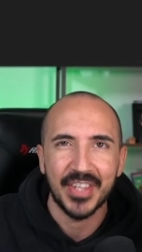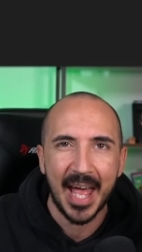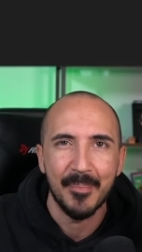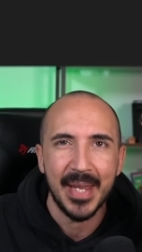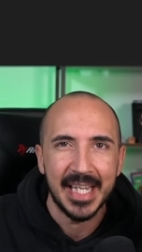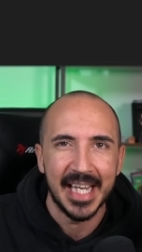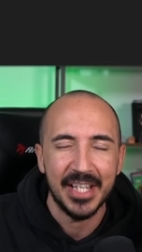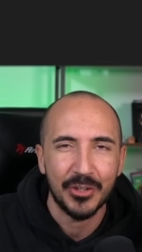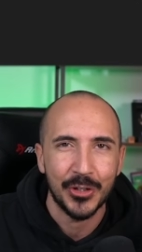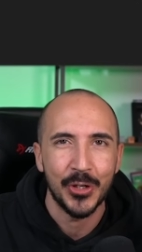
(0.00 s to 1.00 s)
that mean?
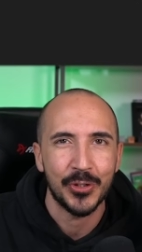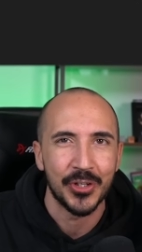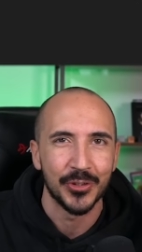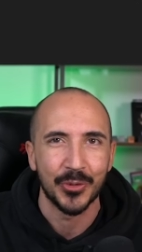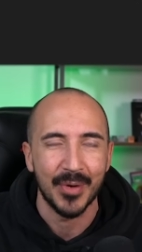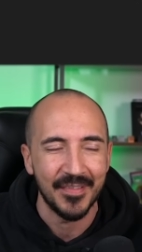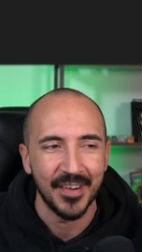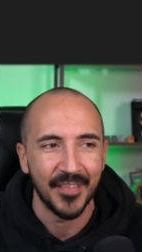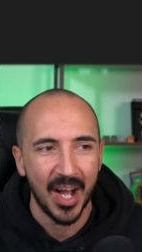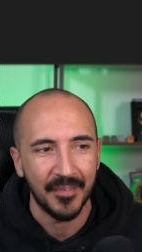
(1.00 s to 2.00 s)
Institutional
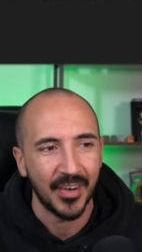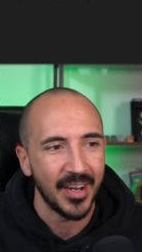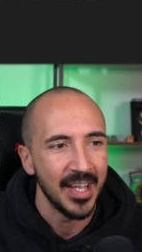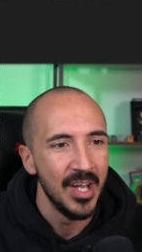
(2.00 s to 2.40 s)
derivative offering?